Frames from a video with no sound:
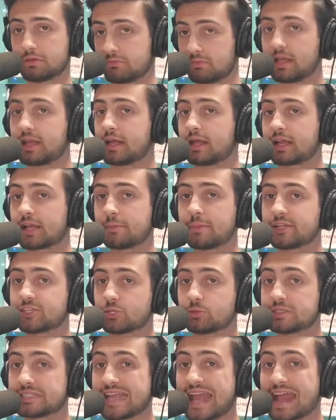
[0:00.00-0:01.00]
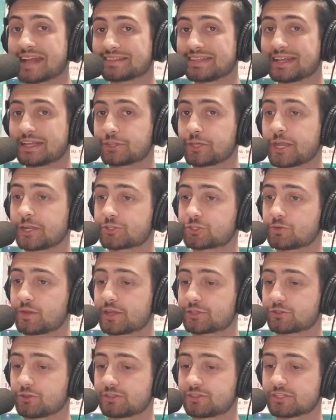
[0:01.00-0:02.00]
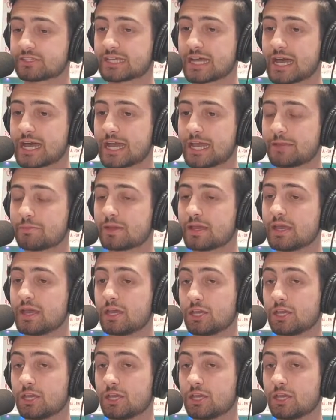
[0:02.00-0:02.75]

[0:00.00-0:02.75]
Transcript: like I mentioned, was the acting athletic director at the time.